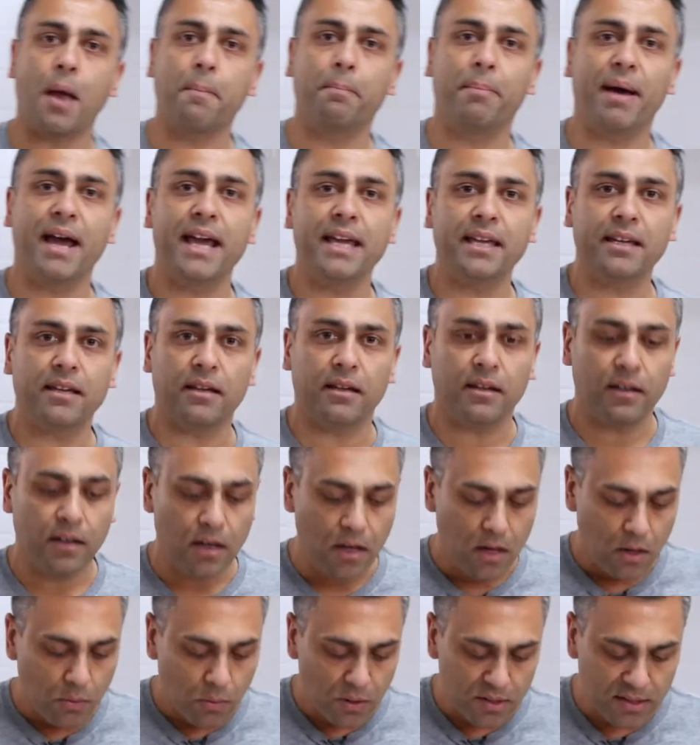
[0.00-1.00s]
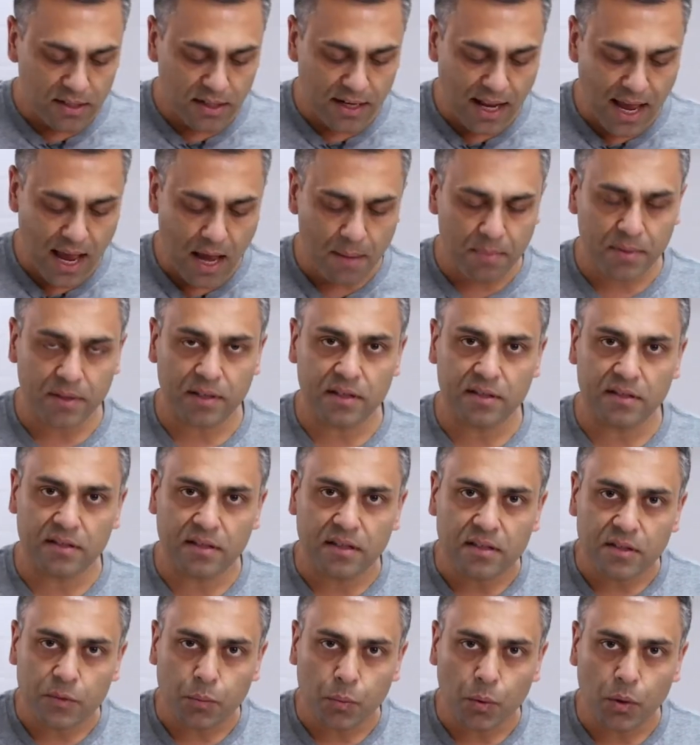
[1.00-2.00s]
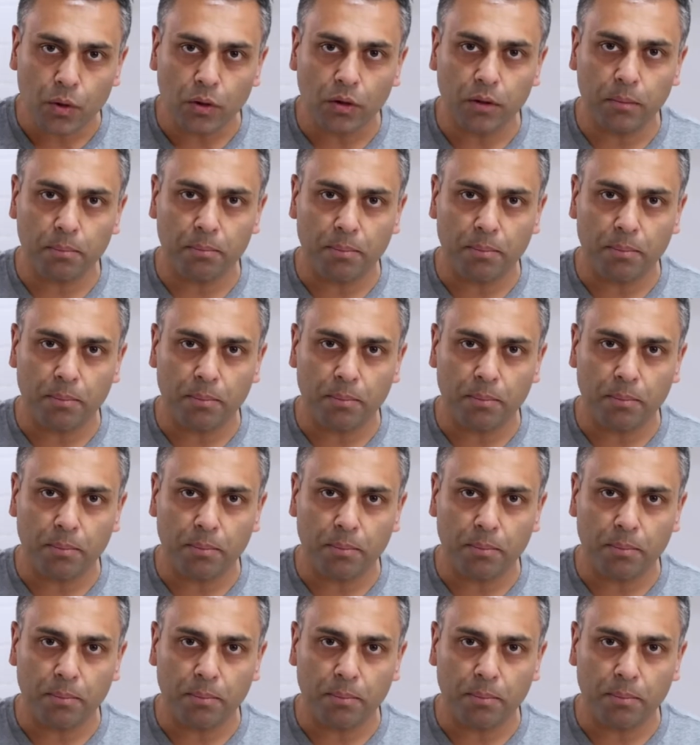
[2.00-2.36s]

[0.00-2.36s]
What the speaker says: I bake it, what's gonna happen is this will